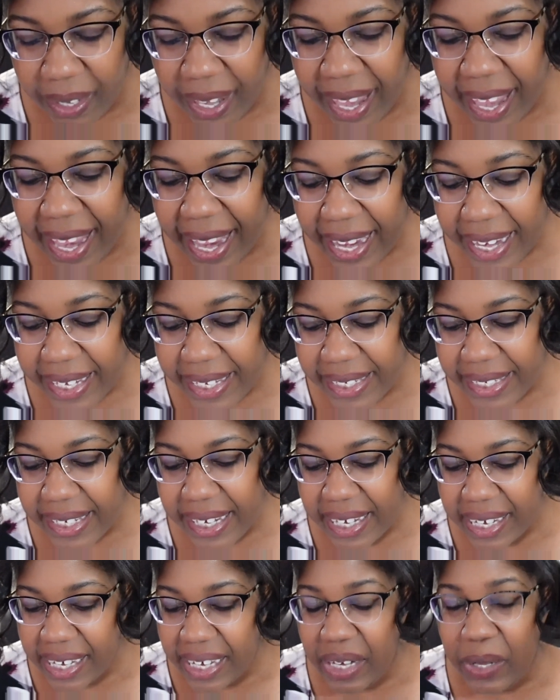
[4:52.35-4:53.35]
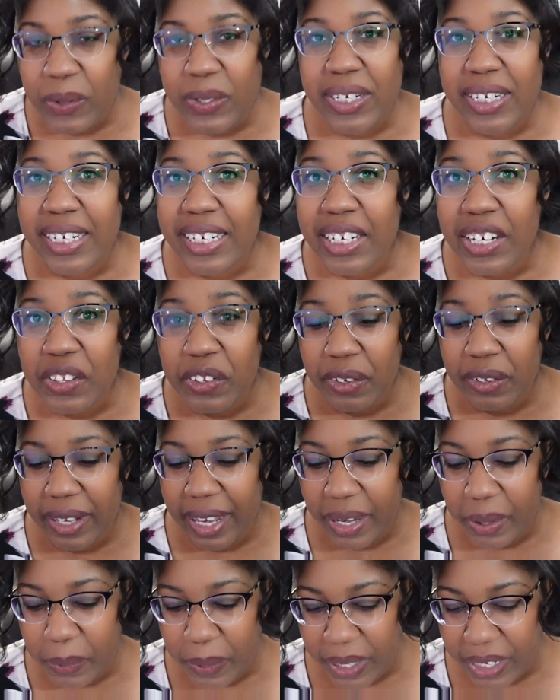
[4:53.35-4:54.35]
And it was in another
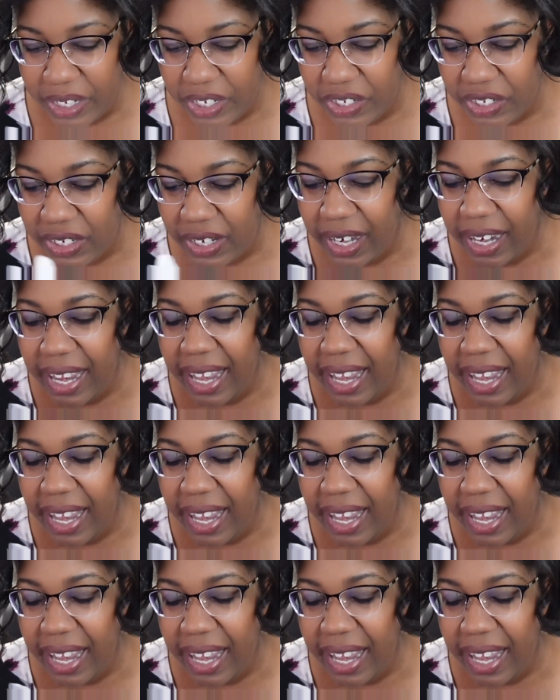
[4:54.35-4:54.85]
language.